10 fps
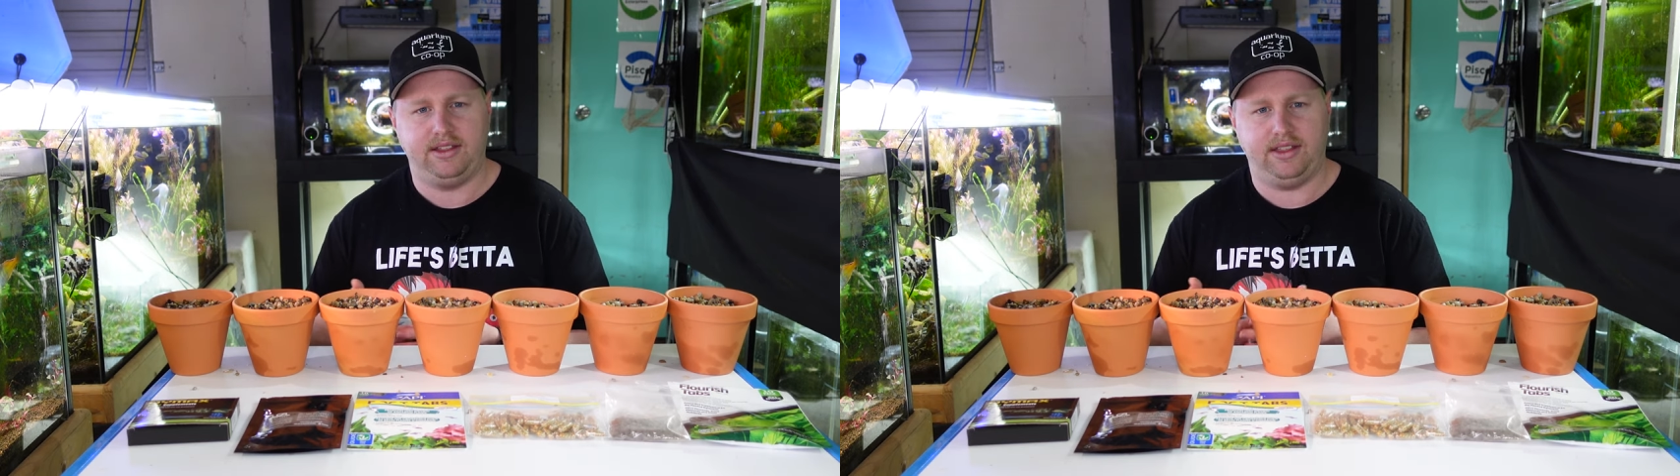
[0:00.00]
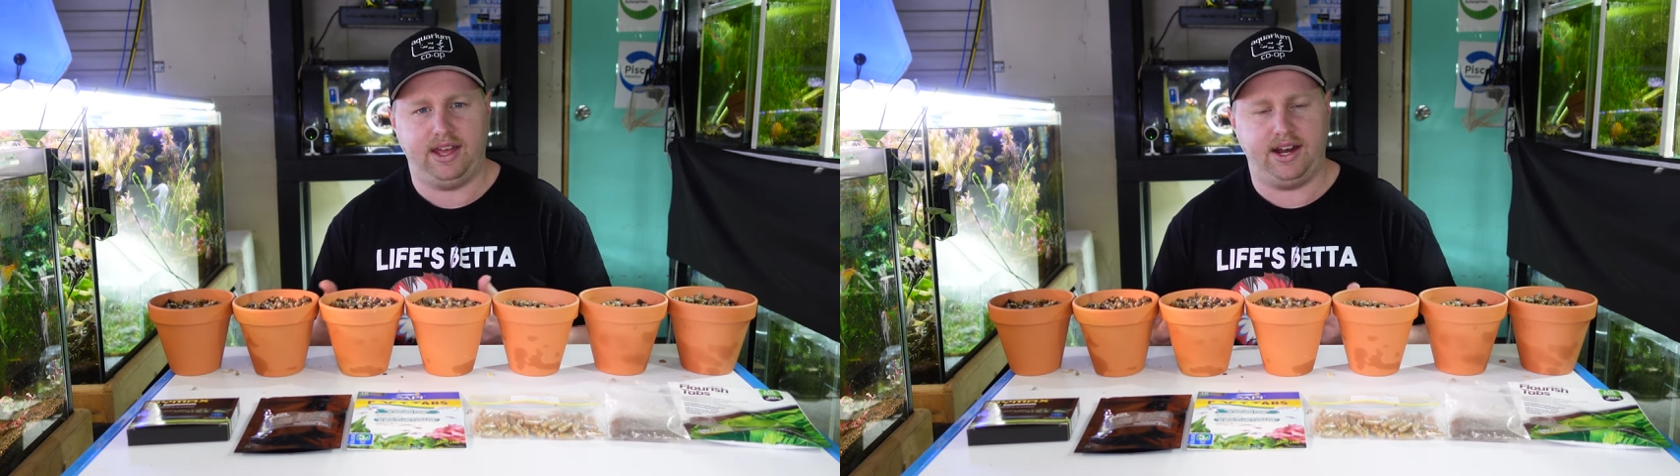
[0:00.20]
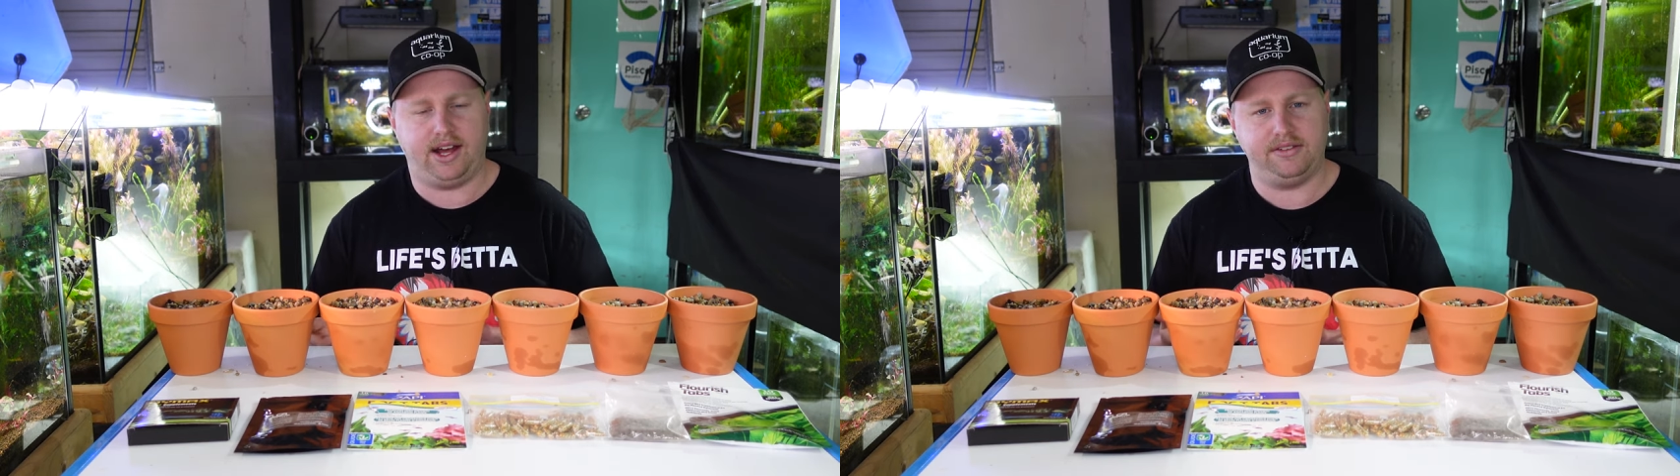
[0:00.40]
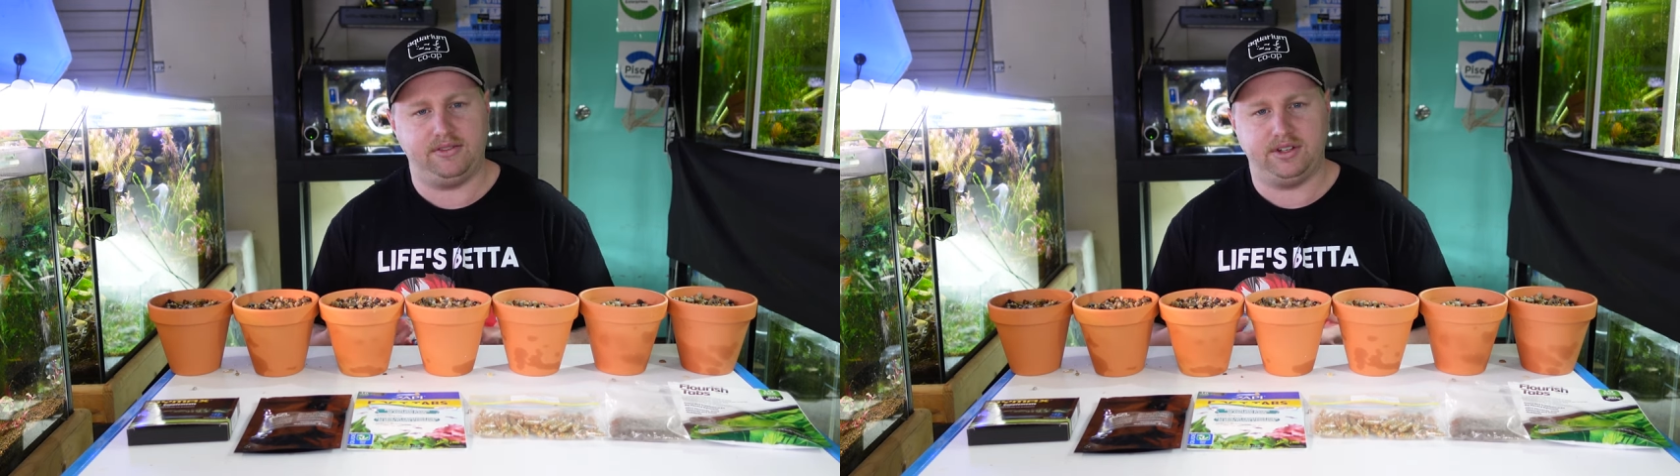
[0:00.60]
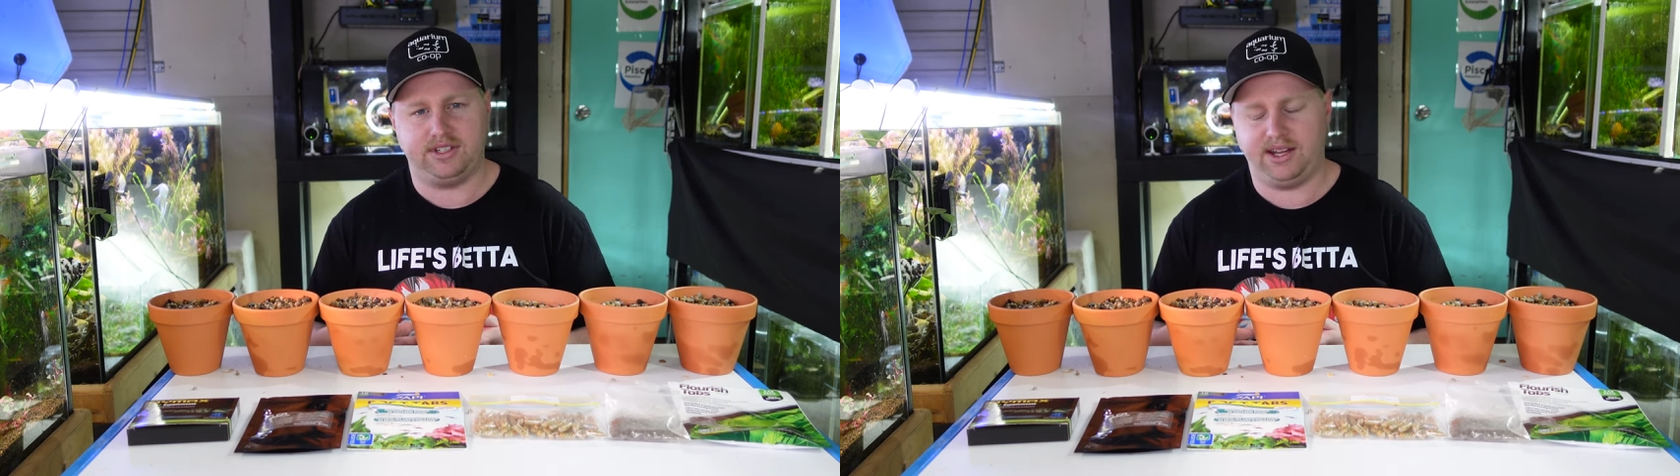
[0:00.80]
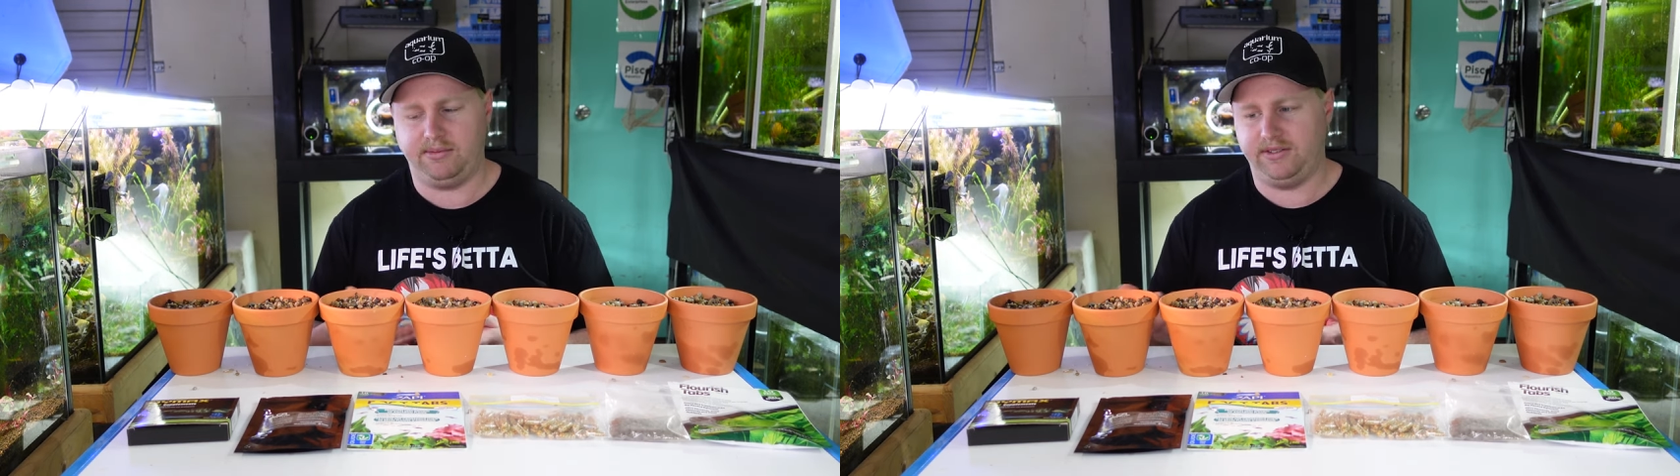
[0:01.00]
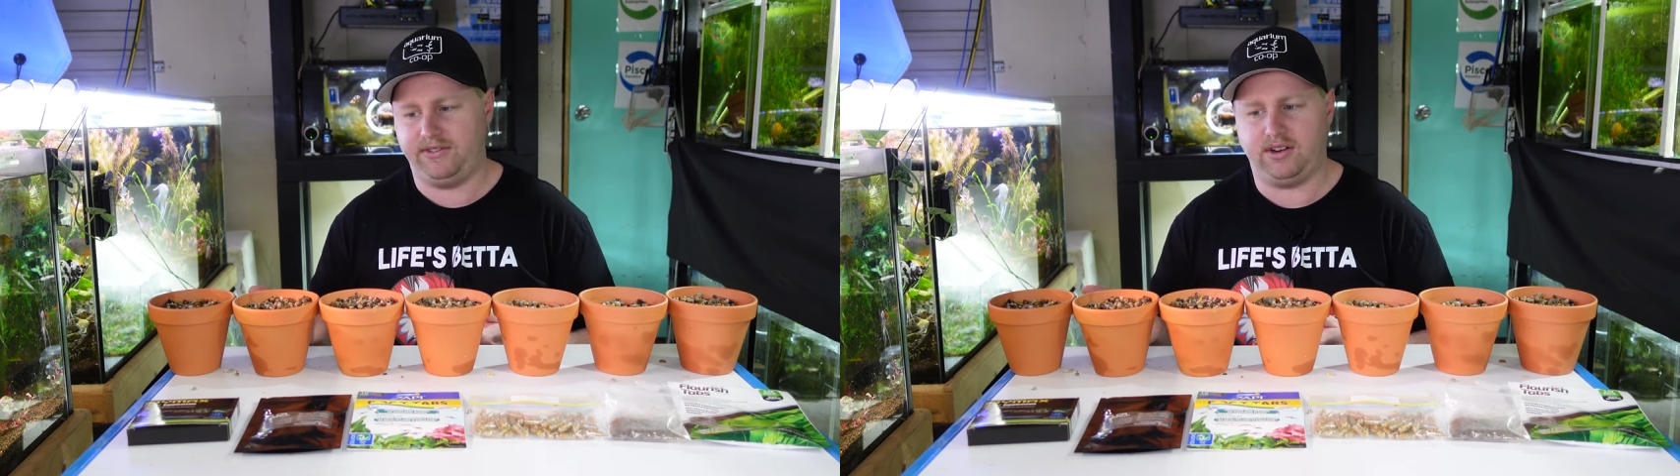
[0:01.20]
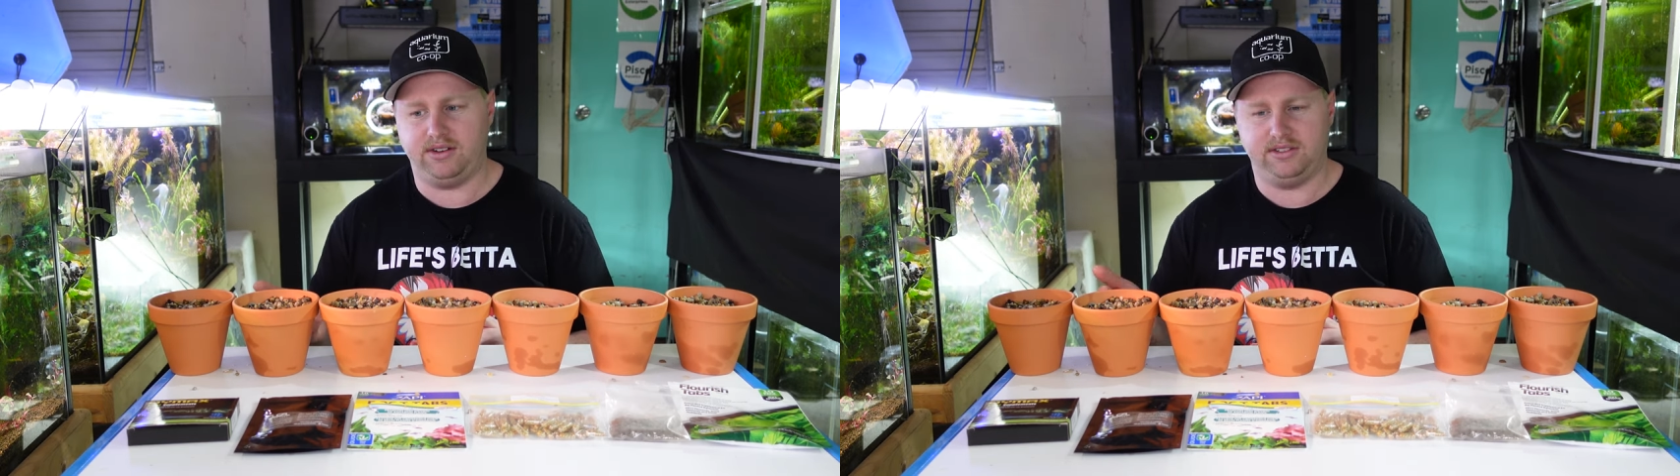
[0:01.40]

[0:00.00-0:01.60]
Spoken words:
than other root tabs if I